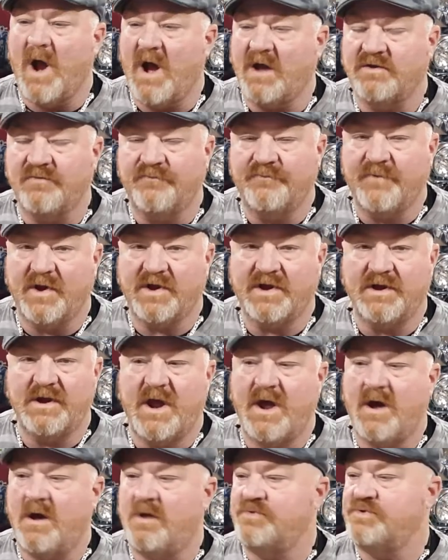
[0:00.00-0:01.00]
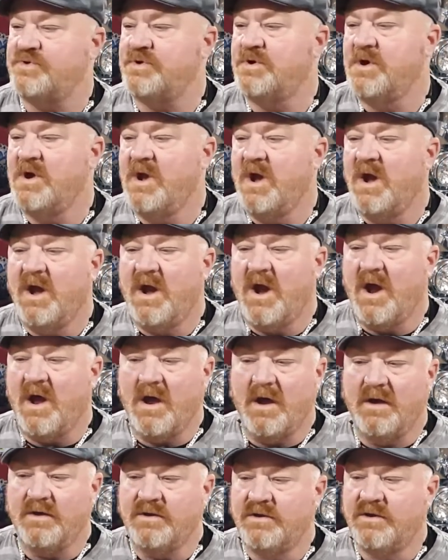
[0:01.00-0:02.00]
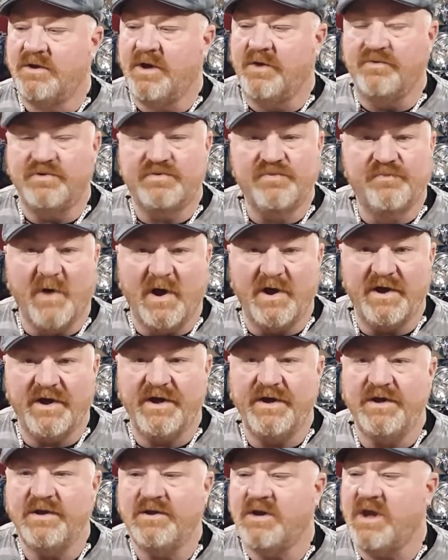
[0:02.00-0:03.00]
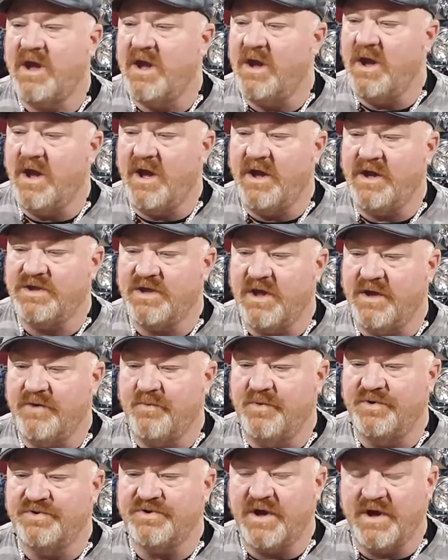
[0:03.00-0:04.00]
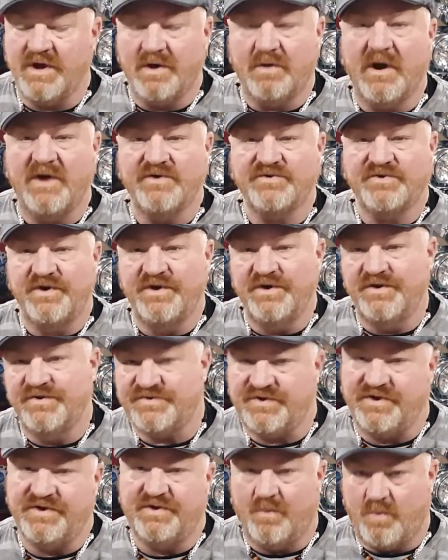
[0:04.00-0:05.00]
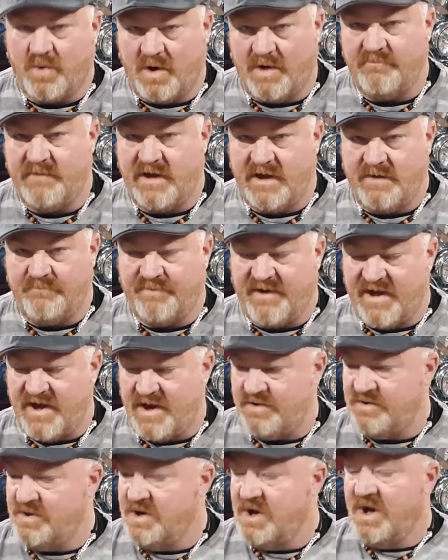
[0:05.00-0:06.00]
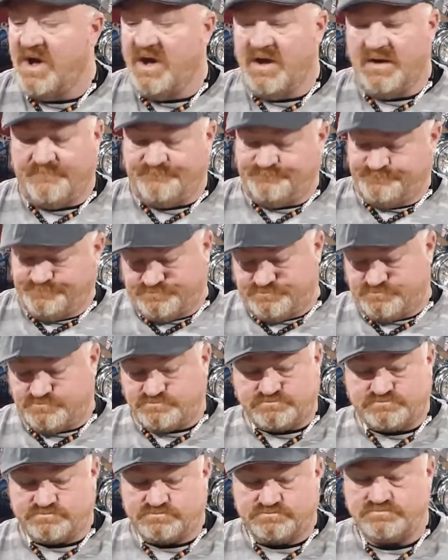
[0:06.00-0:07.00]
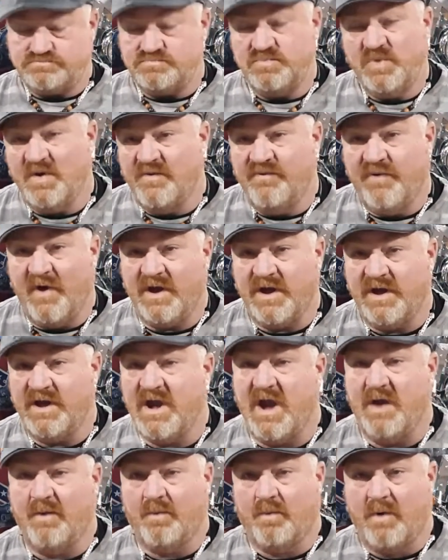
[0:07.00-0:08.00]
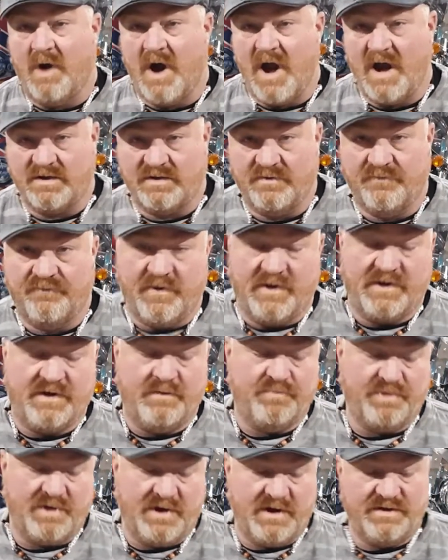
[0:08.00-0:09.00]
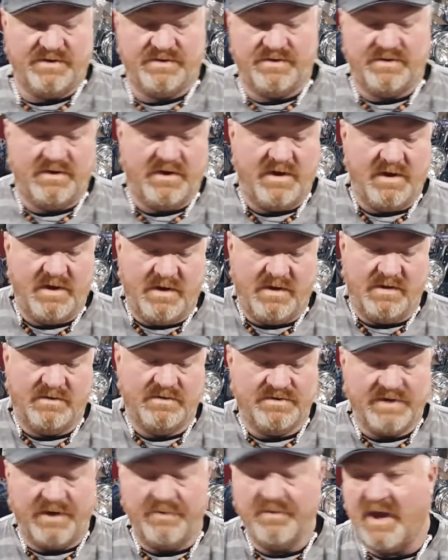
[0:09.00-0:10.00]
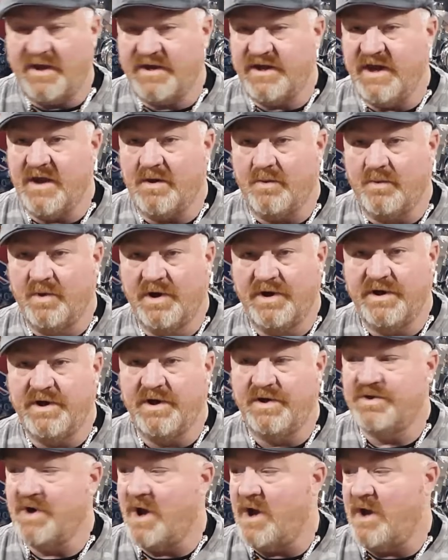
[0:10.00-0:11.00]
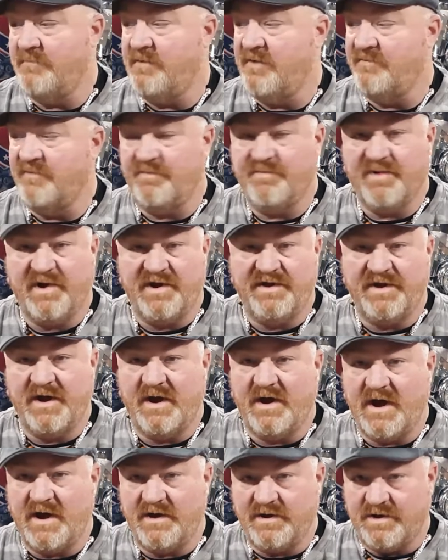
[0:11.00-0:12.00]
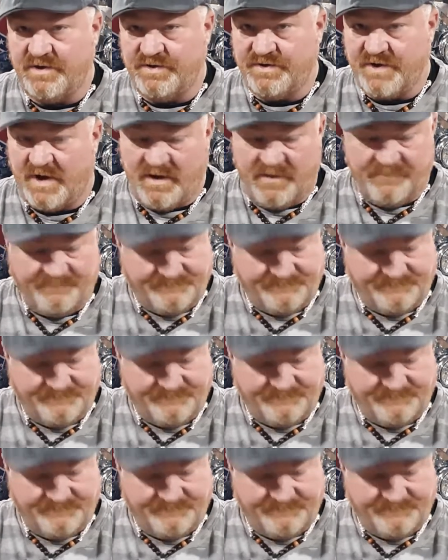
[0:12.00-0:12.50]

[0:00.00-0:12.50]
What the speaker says: the fucking house. It was funny. It was interesting to see the one-man band. The fucking guy rocked the fucking place. Seemed like he had a really good time. Everybody there had a good time.